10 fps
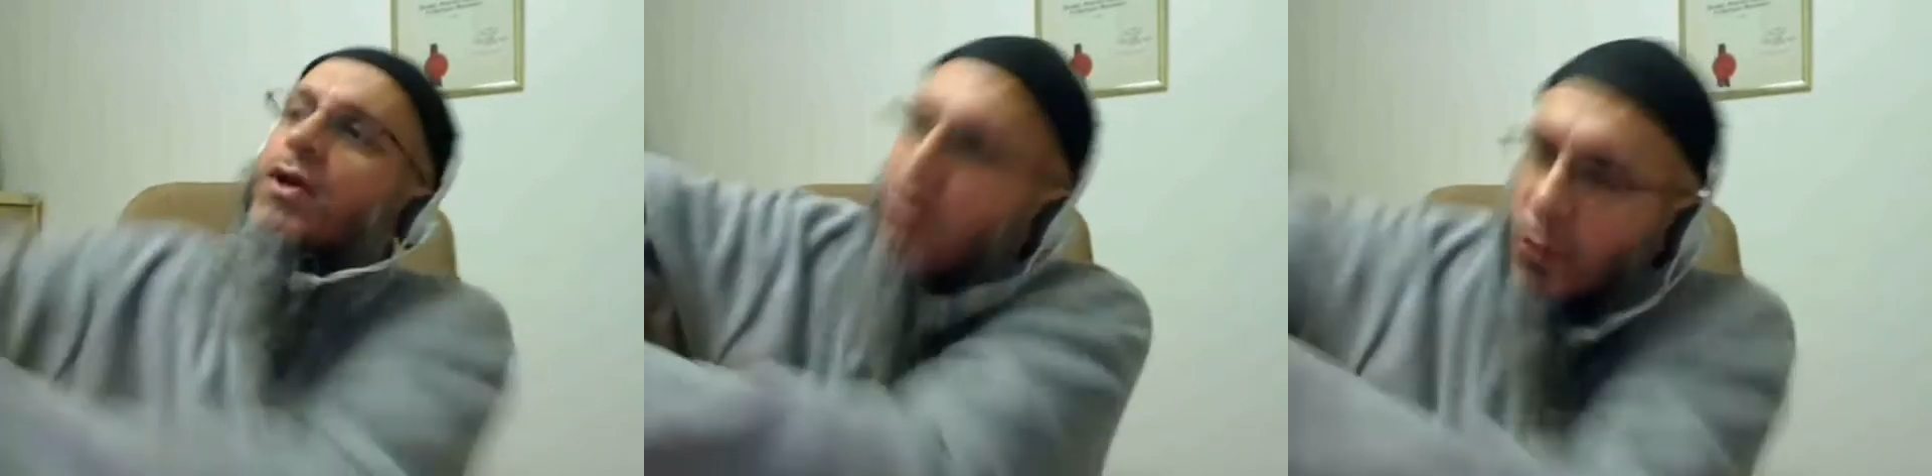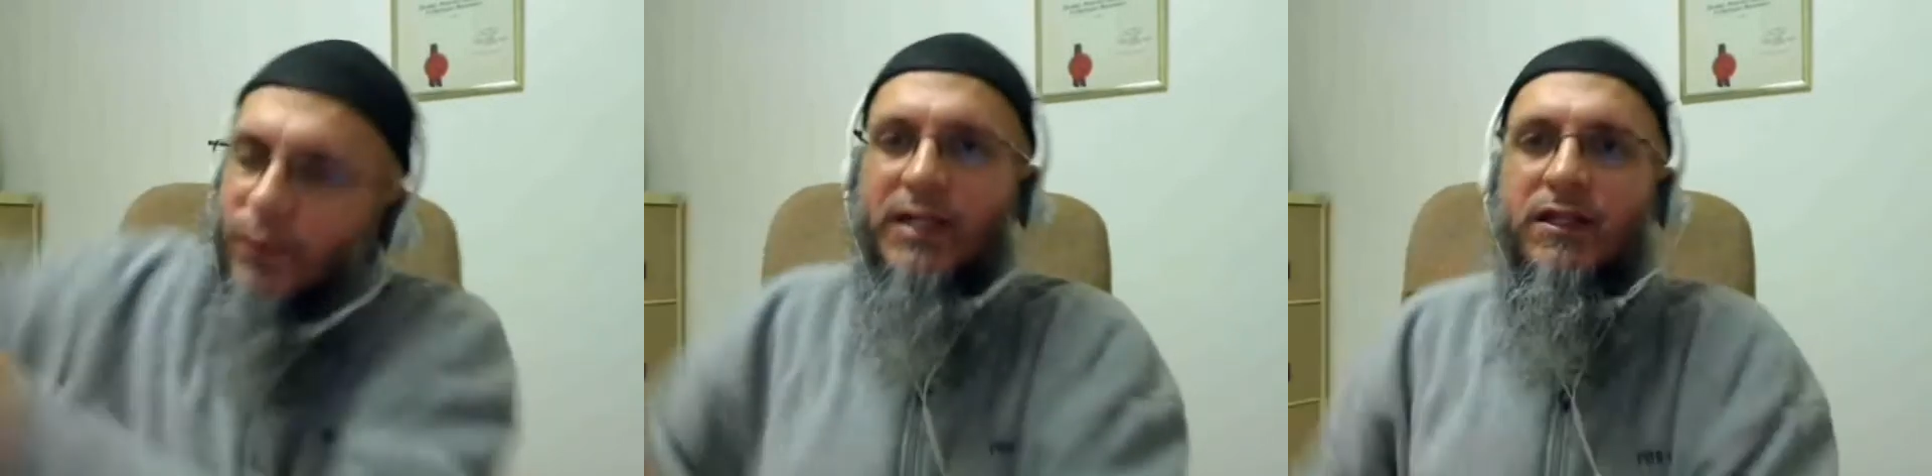Go
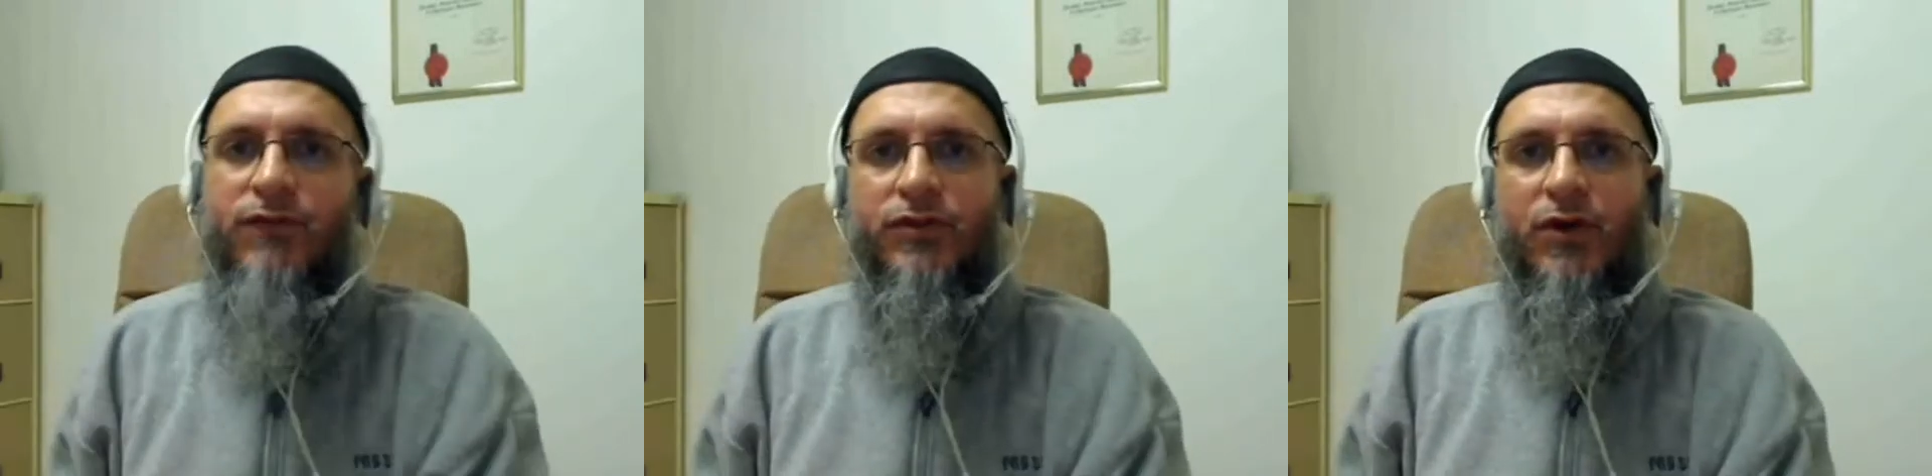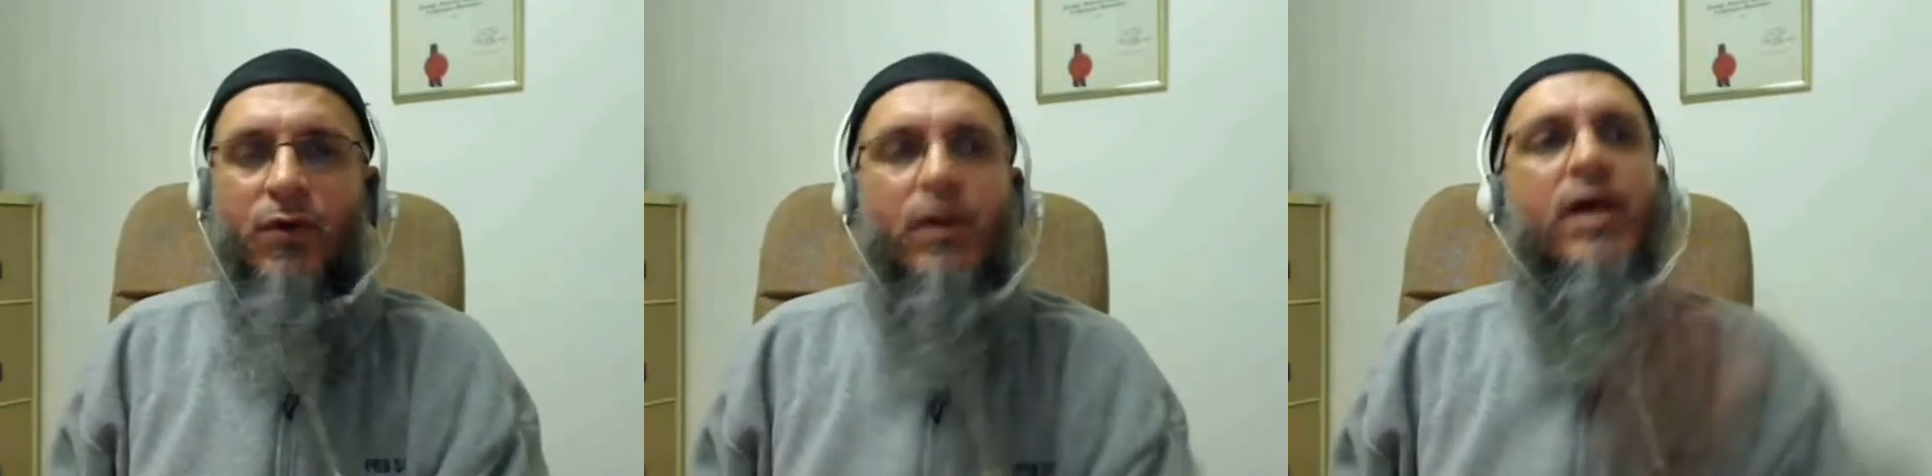and live on your
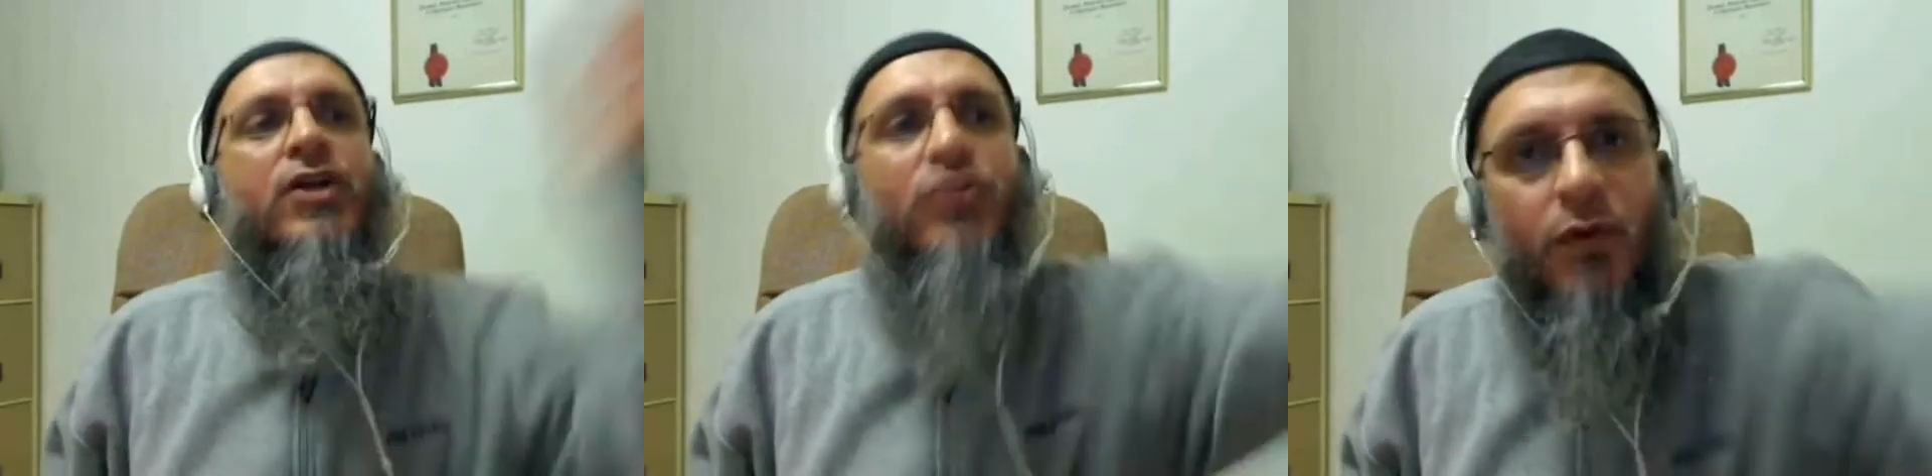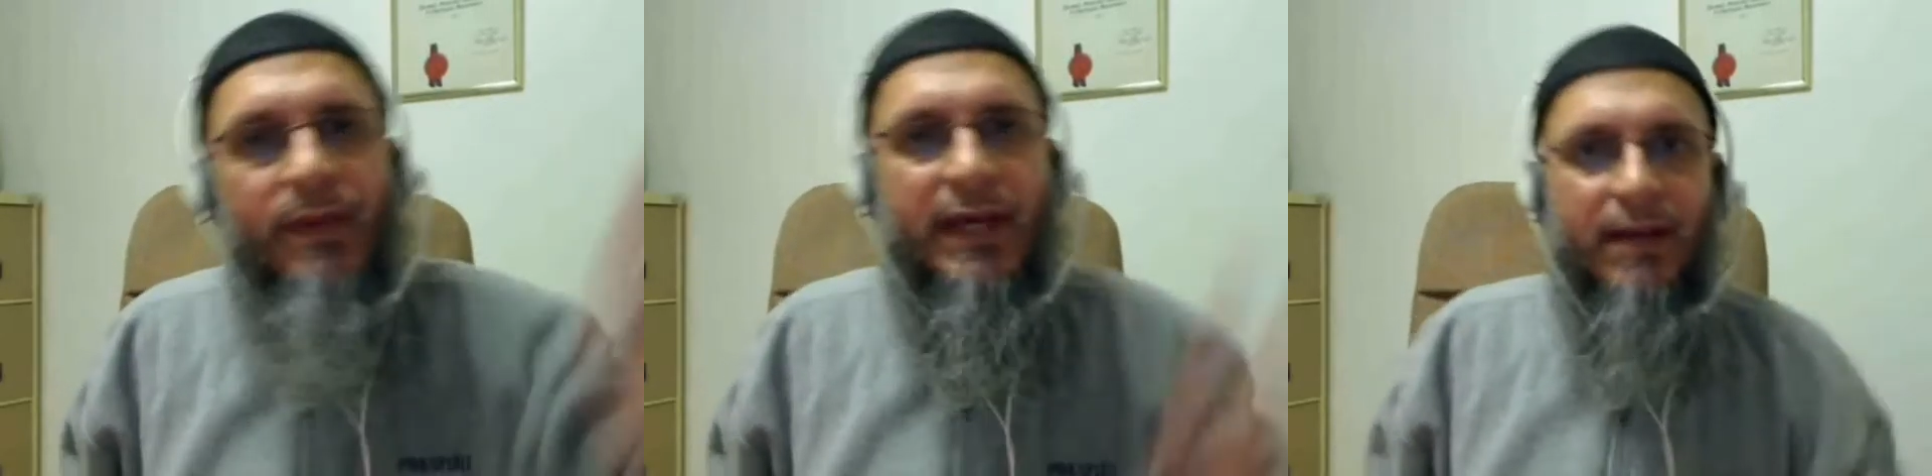own. Don't
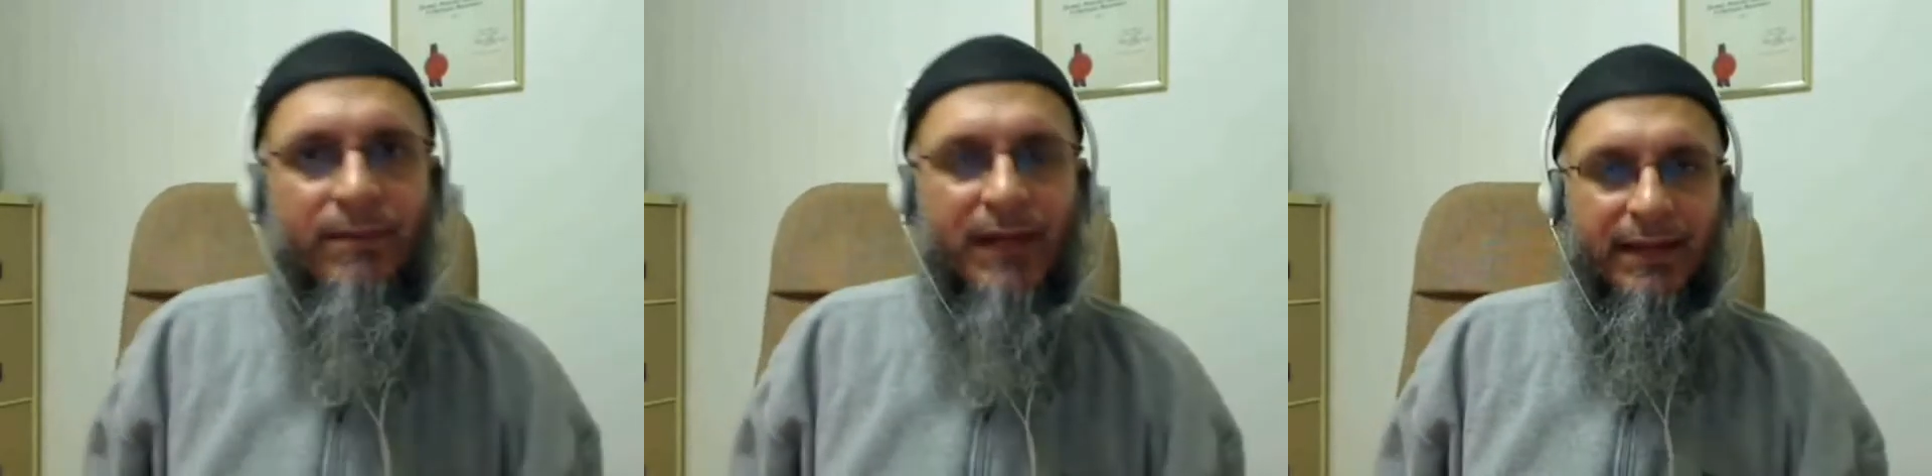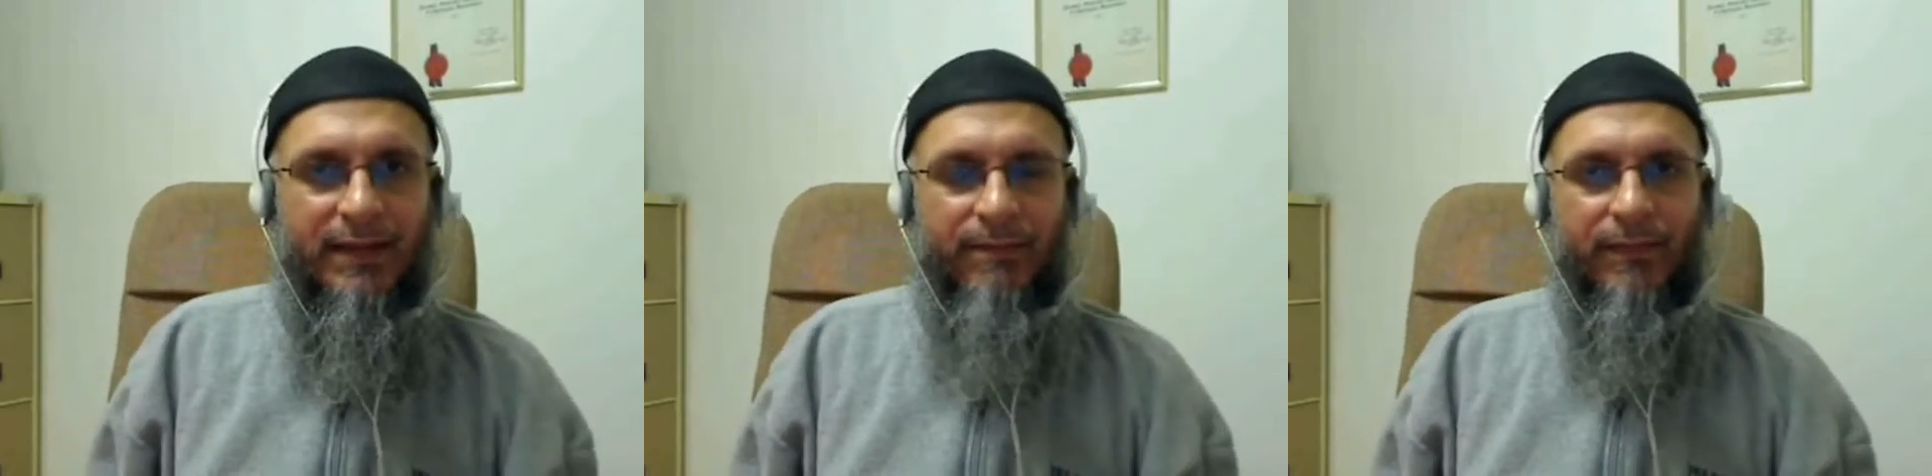become like
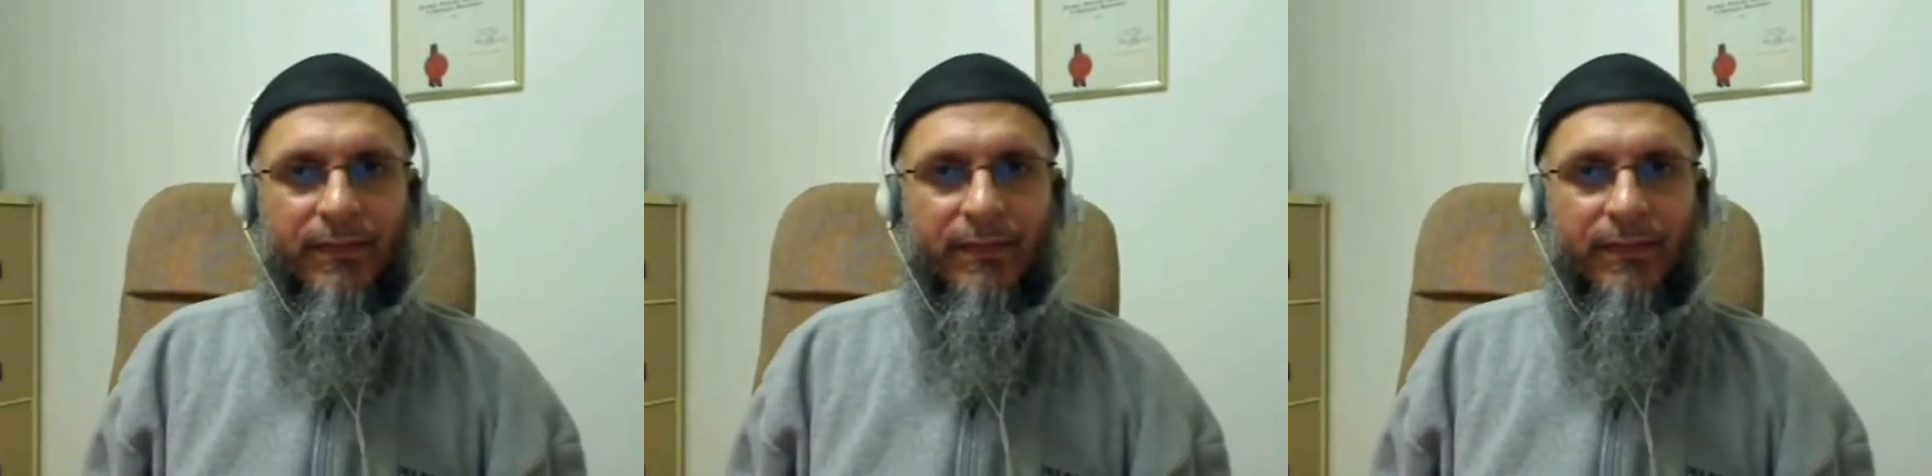them.